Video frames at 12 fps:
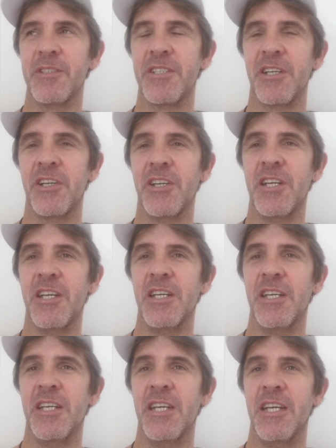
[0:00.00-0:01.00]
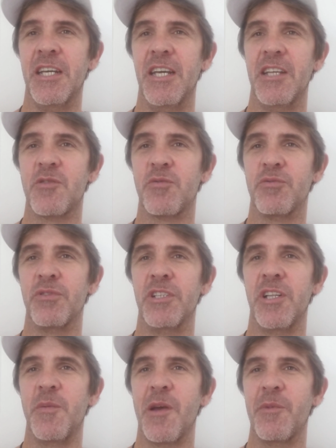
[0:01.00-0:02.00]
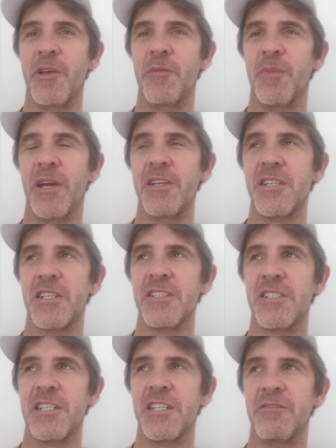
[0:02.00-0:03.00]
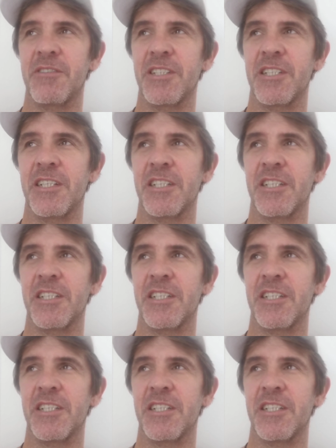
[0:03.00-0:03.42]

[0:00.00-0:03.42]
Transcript: So it's really about being patient and sticking with it,